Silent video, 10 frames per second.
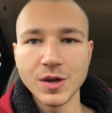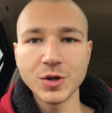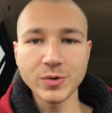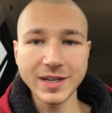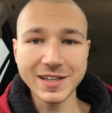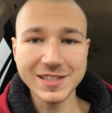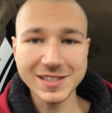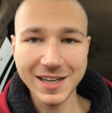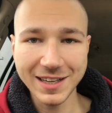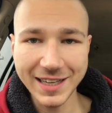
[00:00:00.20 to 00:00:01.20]
Greetings
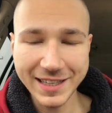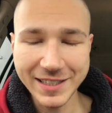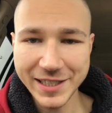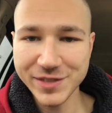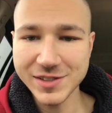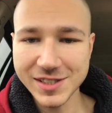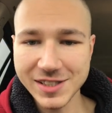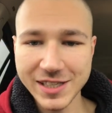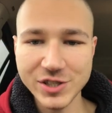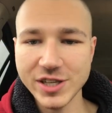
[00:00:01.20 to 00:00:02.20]
collectives,
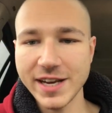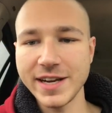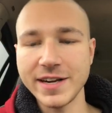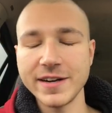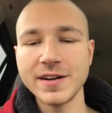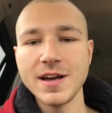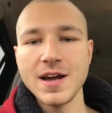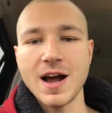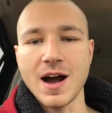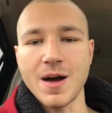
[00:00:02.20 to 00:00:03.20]
CJ here,
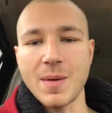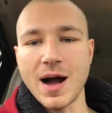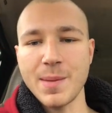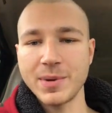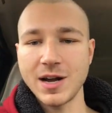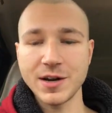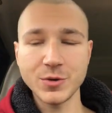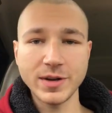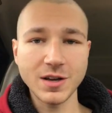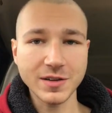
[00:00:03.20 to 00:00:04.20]
hopping on to do
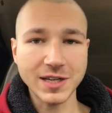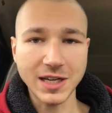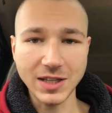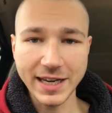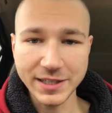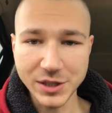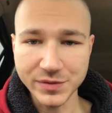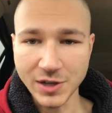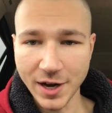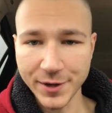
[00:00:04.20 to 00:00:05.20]
another
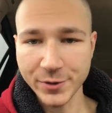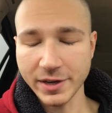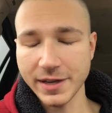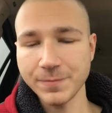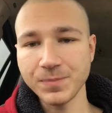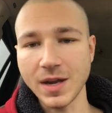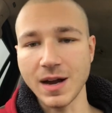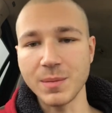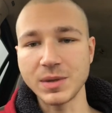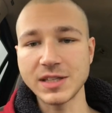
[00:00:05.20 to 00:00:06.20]
collective card reading,
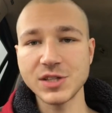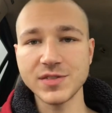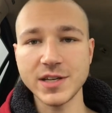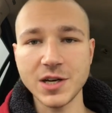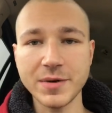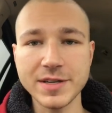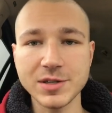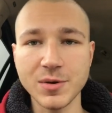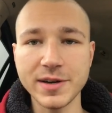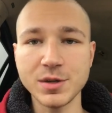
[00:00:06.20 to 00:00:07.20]
but this video is
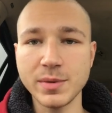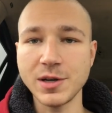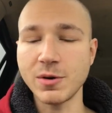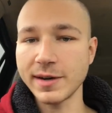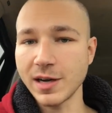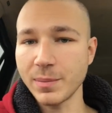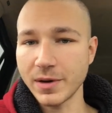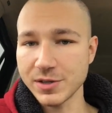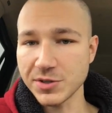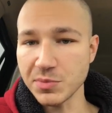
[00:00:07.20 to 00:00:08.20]
going to be going up
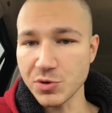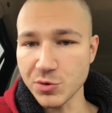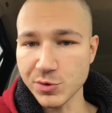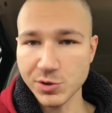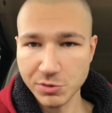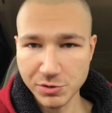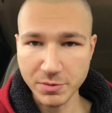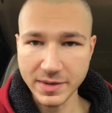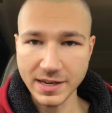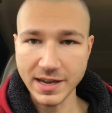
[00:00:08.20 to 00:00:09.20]
on some new social
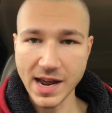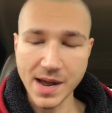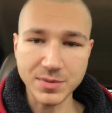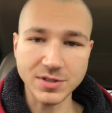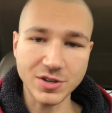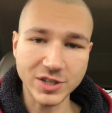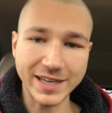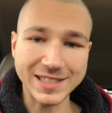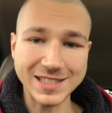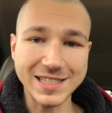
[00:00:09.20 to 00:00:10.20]
media apps such
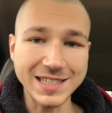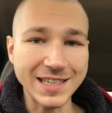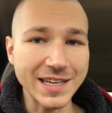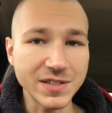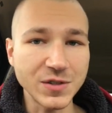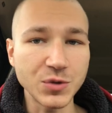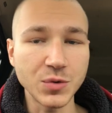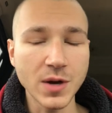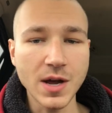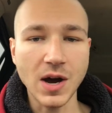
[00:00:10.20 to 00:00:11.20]
as TSU
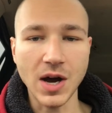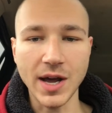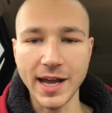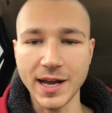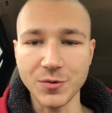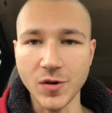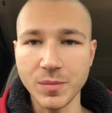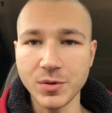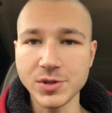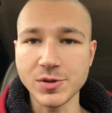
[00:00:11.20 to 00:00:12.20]
and
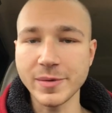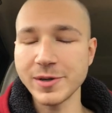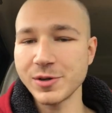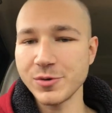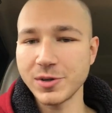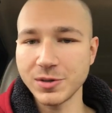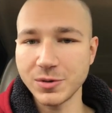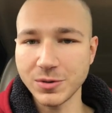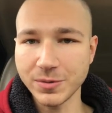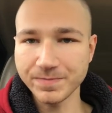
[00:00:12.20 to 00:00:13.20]
Rumble, so I'm going to do a
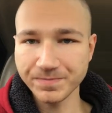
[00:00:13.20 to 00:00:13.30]
little